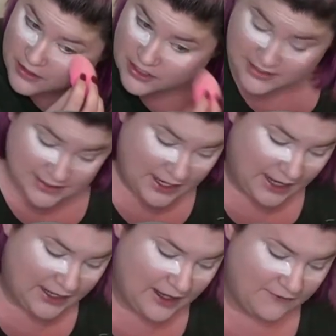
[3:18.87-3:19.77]
just to
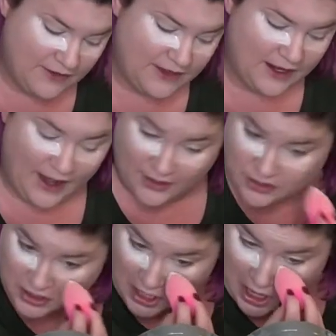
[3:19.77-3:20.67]
kind of give it that
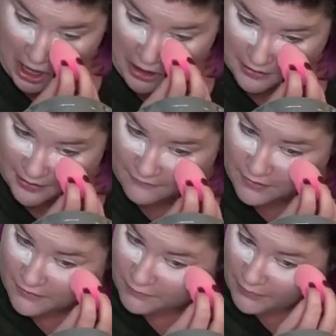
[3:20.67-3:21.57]
extra
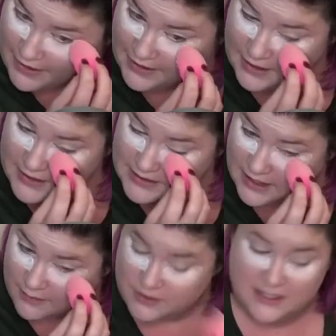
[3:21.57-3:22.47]
level of brightness,
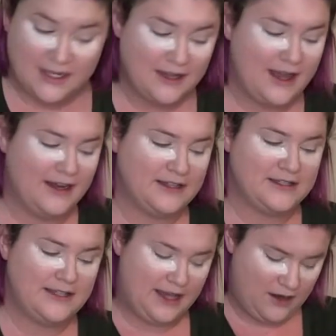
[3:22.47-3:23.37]
and I'm just gonna let it
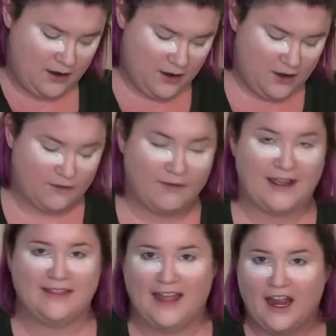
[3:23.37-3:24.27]
sit
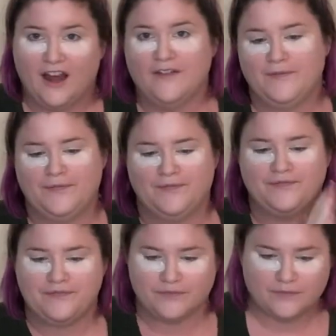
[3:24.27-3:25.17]
right there.
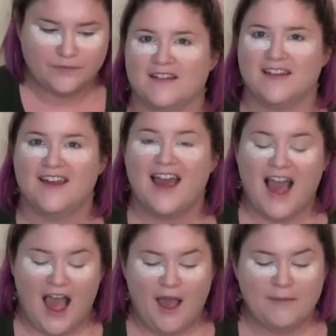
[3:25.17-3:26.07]

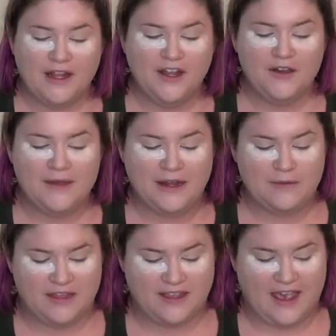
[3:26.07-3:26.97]
I'm gonna go in
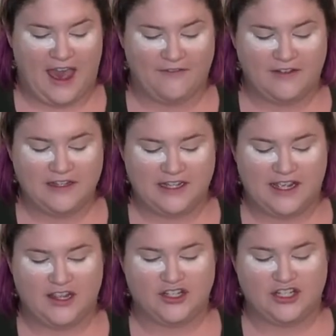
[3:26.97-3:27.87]
with the Kat Von
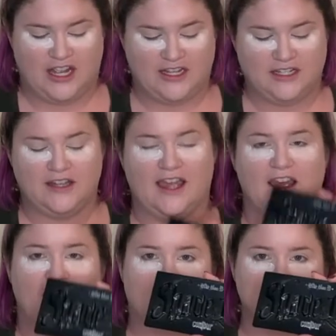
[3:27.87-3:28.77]
D Shade to
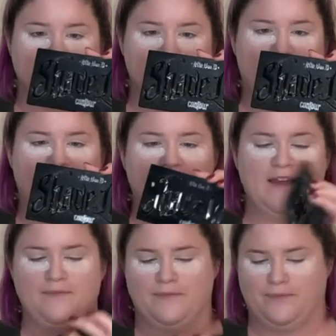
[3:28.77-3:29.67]
Light Contour
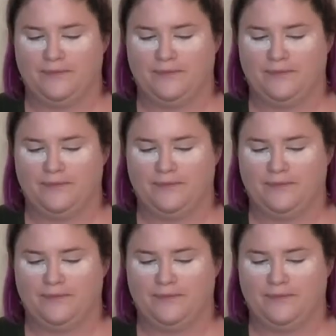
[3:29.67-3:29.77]
Palette,